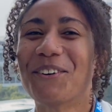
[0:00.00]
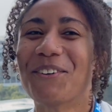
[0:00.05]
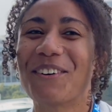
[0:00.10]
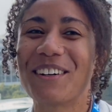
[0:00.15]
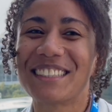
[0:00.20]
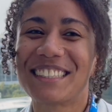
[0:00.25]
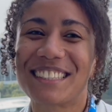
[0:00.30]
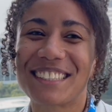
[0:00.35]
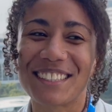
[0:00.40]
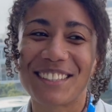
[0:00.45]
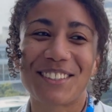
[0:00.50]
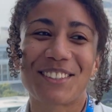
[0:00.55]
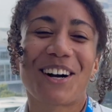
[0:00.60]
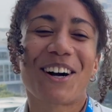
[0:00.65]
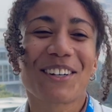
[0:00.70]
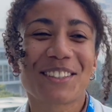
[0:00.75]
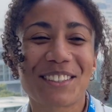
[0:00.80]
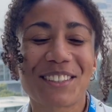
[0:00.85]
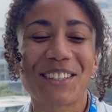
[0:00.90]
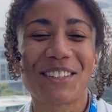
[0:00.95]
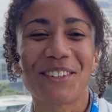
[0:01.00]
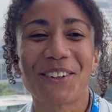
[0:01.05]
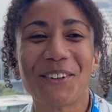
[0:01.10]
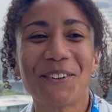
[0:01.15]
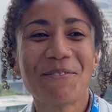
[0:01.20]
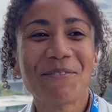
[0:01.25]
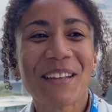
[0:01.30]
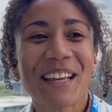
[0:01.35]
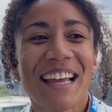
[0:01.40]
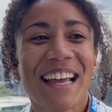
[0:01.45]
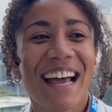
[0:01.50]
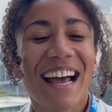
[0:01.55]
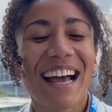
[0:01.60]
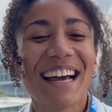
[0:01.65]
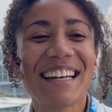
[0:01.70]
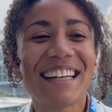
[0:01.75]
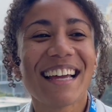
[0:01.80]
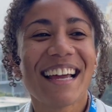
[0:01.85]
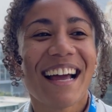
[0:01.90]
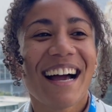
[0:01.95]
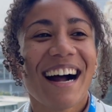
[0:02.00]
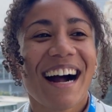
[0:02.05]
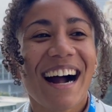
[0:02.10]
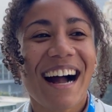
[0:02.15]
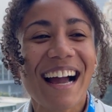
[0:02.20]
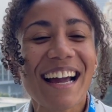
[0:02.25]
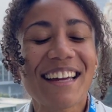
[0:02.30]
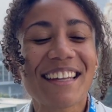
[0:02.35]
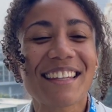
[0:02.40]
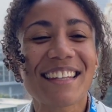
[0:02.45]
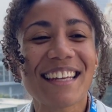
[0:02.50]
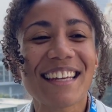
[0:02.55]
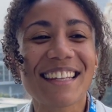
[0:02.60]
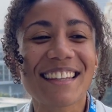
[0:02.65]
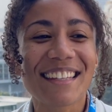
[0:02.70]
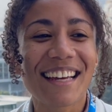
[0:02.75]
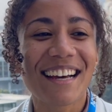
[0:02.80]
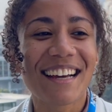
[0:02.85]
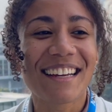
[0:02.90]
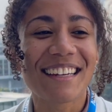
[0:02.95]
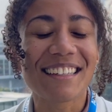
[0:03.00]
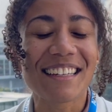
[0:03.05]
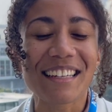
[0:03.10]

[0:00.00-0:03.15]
wants to talk to you." And I think that,